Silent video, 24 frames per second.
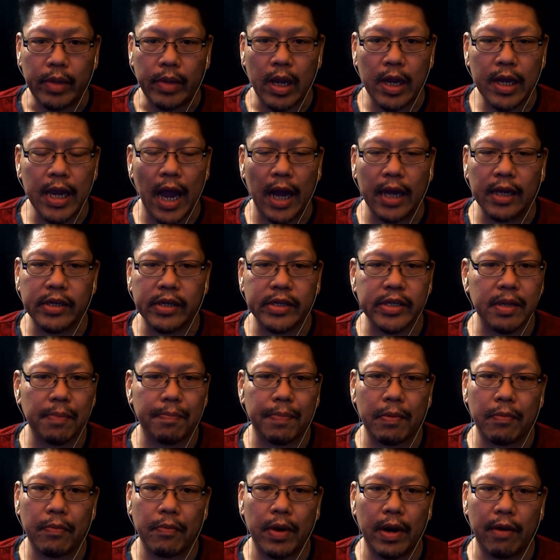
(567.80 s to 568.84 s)
yeah, you snip
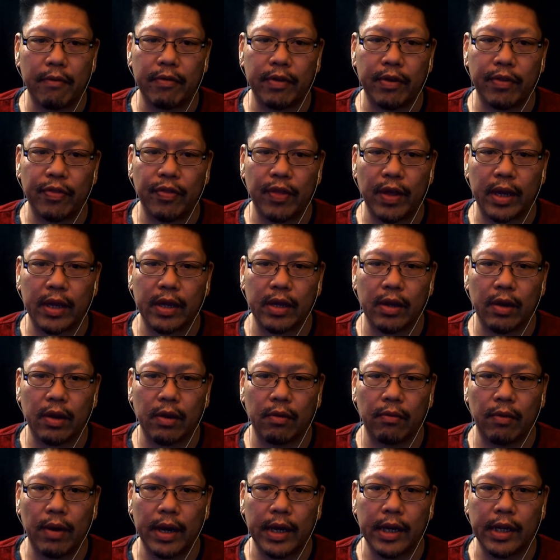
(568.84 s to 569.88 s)
them whenever you think
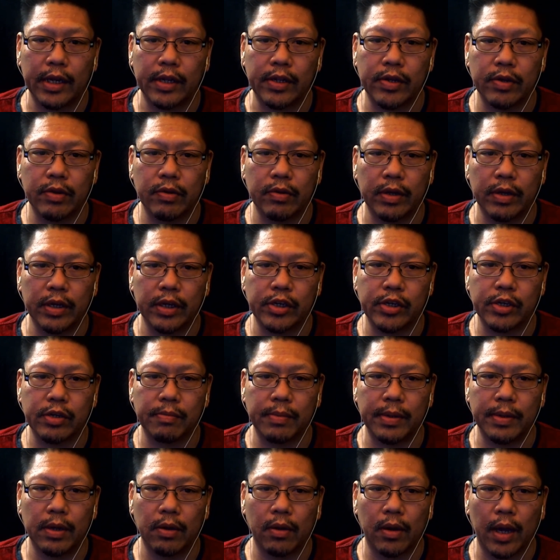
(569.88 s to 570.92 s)
you're ready to, and you
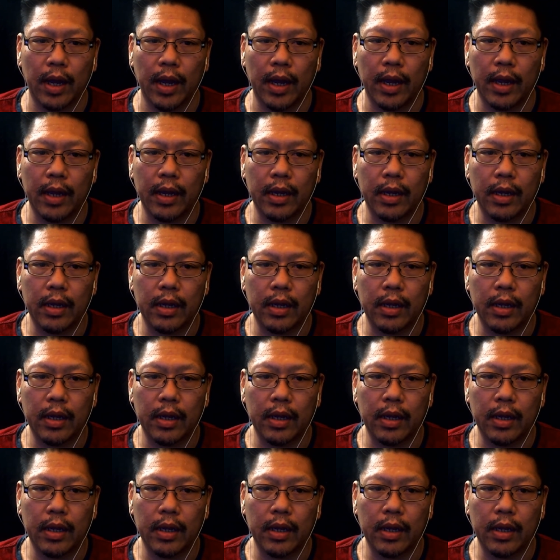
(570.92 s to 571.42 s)
should be okay.